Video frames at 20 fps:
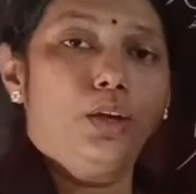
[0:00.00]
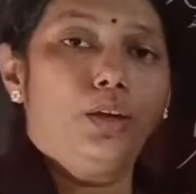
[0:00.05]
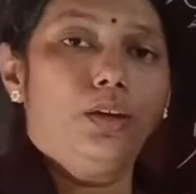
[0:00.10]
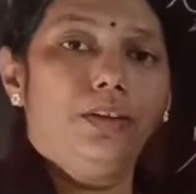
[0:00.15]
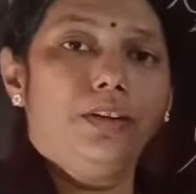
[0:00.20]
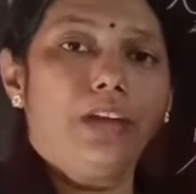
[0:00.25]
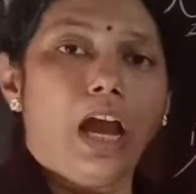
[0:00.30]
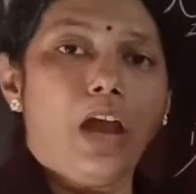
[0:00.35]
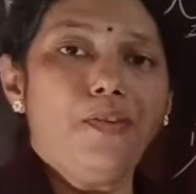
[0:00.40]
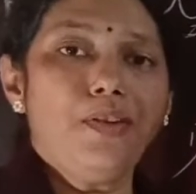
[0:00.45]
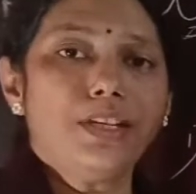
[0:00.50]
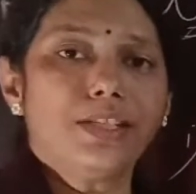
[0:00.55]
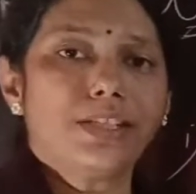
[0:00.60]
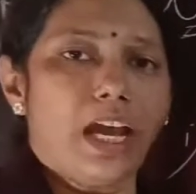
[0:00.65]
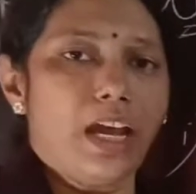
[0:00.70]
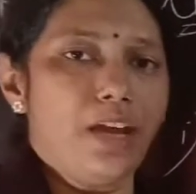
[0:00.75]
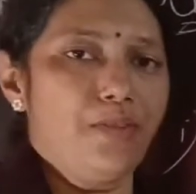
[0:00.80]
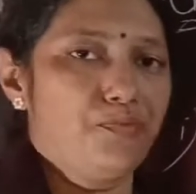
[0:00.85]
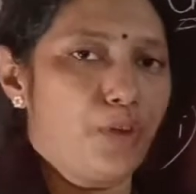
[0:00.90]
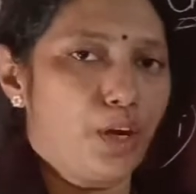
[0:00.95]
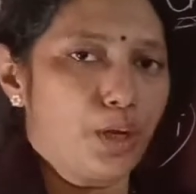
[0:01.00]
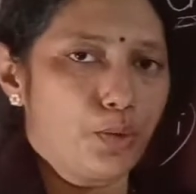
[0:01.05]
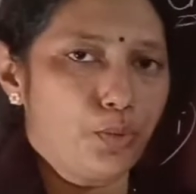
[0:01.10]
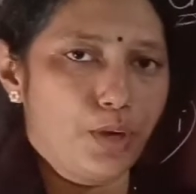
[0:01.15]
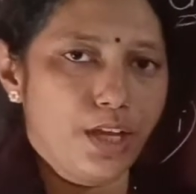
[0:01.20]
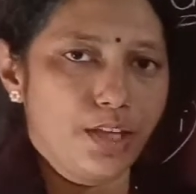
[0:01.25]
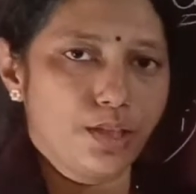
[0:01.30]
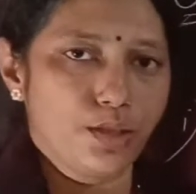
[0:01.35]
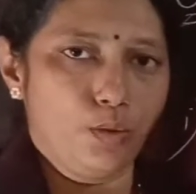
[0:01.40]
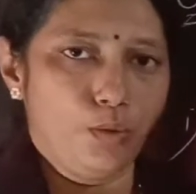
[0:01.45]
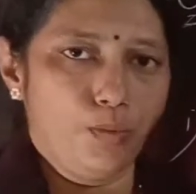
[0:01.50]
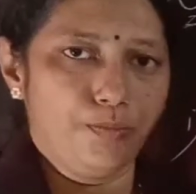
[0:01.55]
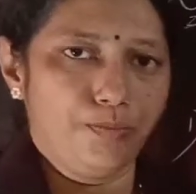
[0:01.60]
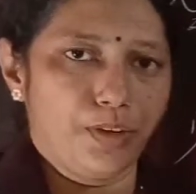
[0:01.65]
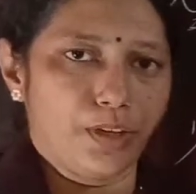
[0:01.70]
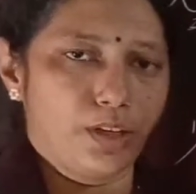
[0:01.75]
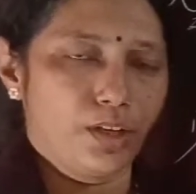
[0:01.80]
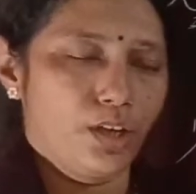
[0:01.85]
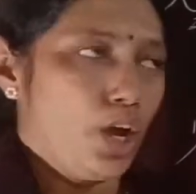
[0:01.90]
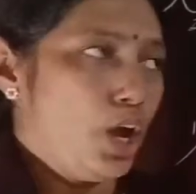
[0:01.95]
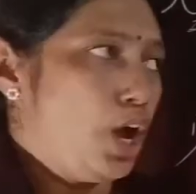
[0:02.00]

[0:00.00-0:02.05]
Now it's time for today's homework.